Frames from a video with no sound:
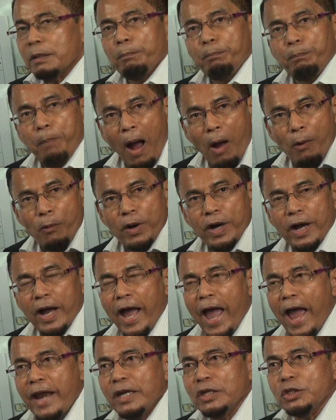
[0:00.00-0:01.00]
power,
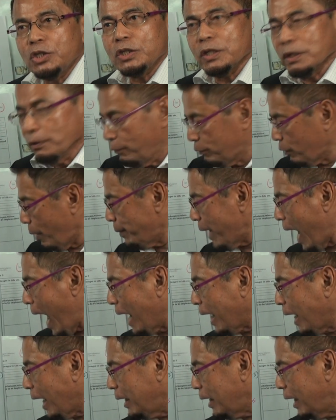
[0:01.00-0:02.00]
energy from the
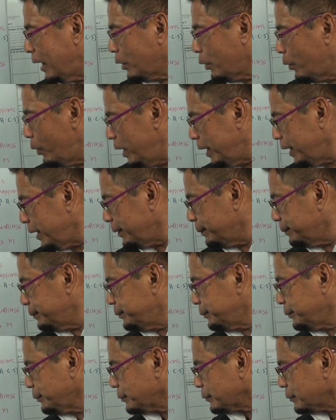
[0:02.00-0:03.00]
akal al-kulli.
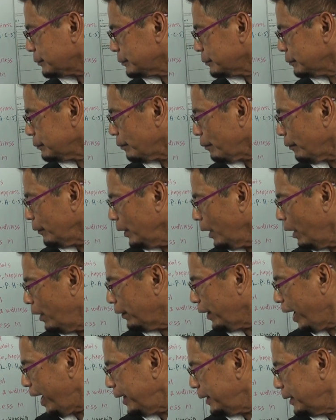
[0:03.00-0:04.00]

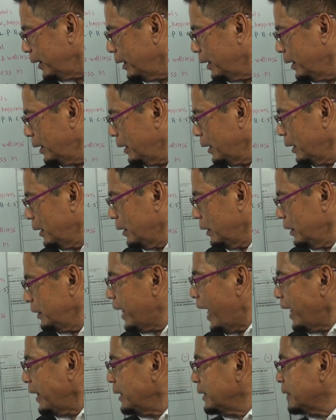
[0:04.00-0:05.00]
Alright,
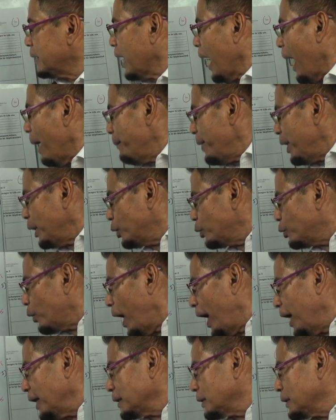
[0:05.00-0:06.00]
that is coming to
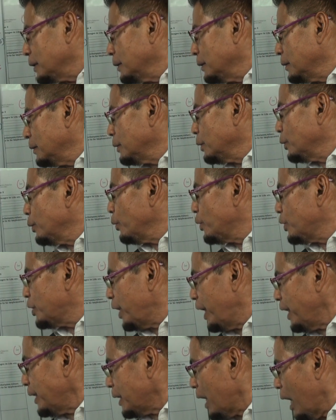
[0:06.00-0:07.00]
us to
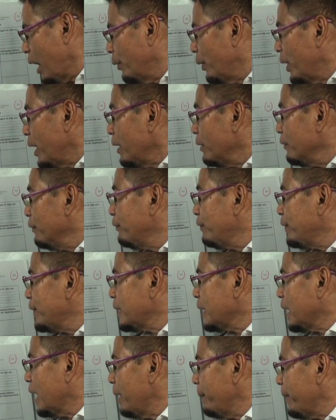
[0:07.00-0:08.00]
change our
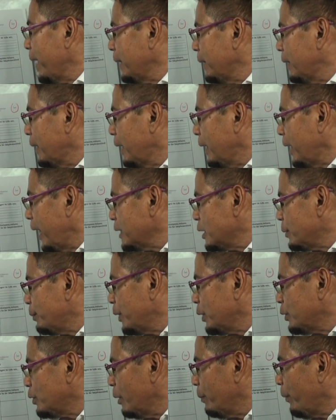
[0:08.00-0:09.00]
physical, mental and
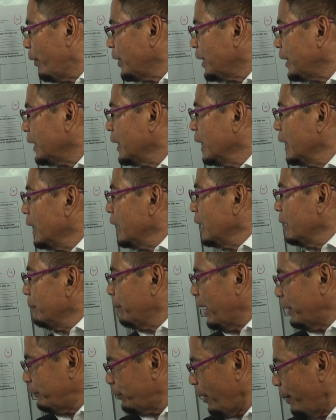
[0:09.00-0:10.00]
spiritual body.
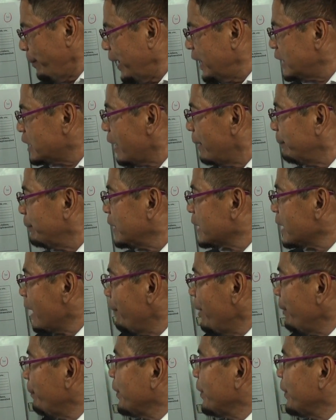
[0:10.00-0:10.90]
But from the Islamic